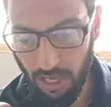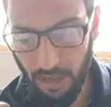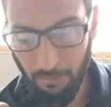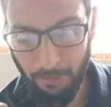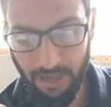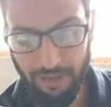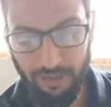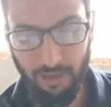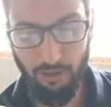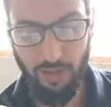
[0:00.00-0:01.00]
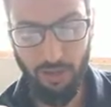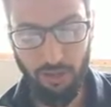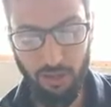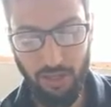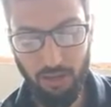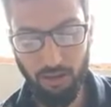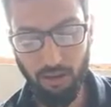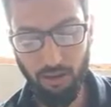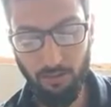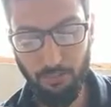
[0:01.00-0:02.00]
And praises the variety and
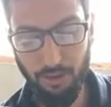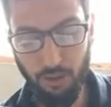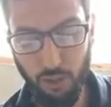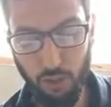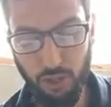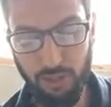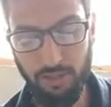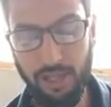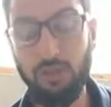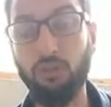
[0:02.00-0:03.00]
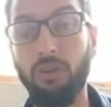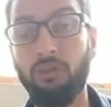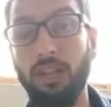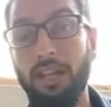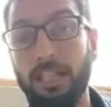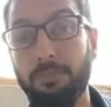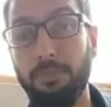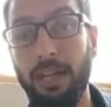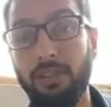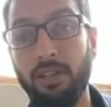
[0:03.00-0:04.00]
conscientiousness of the English
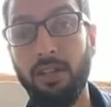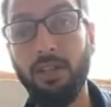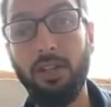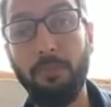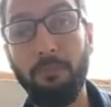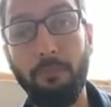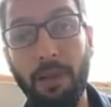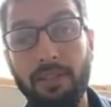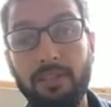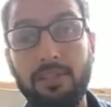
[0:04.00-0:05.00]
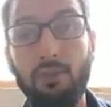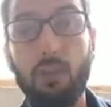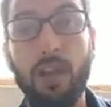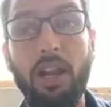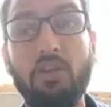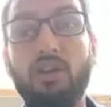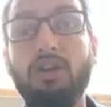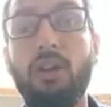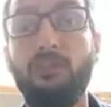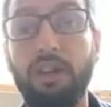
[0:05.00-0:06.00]
plays. He praises the
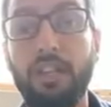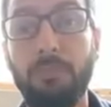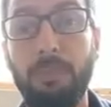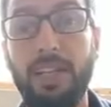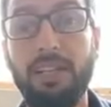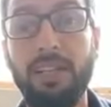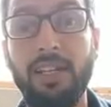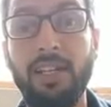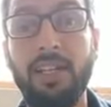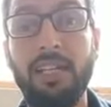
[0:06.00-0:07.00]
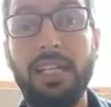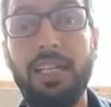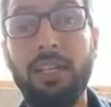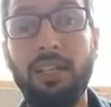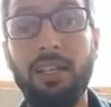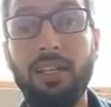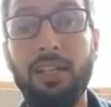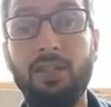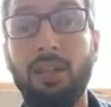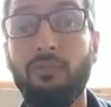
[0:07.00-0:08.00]
varieties of English plays.
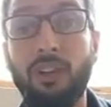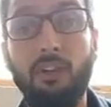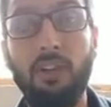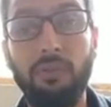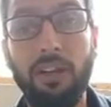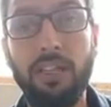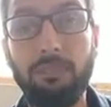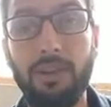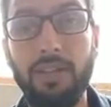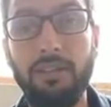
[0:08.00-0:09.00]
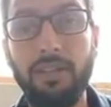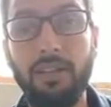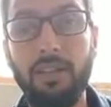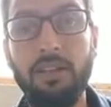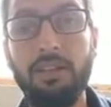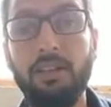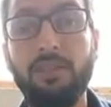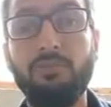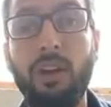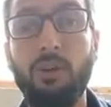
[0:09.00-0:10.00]
He's in favor of English plays. He
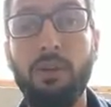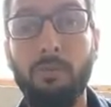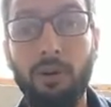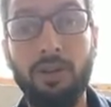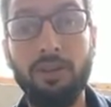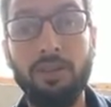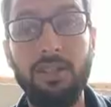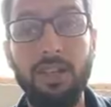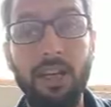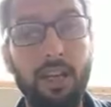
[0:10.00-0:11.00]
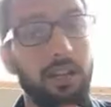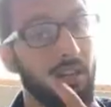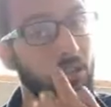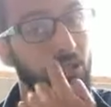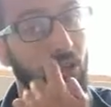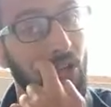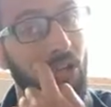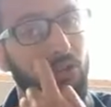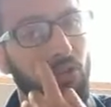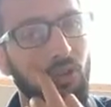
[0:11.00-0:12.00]
is favoring moderns, and he is now
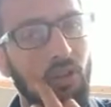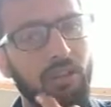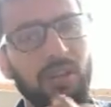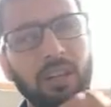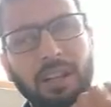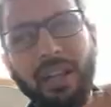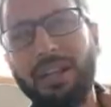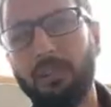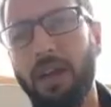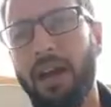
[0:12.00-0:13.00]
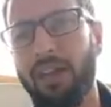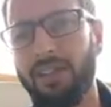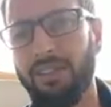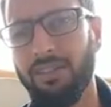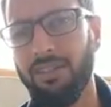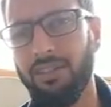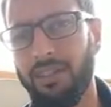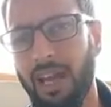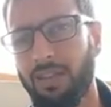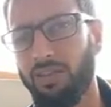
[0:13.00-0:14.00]
also not letting behind
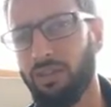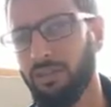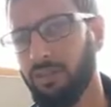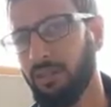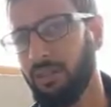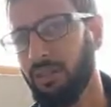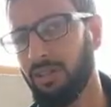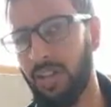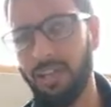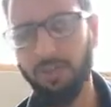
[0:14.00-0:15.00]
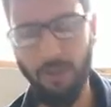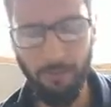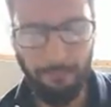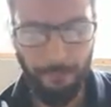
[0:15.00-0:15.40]
these ancients as well.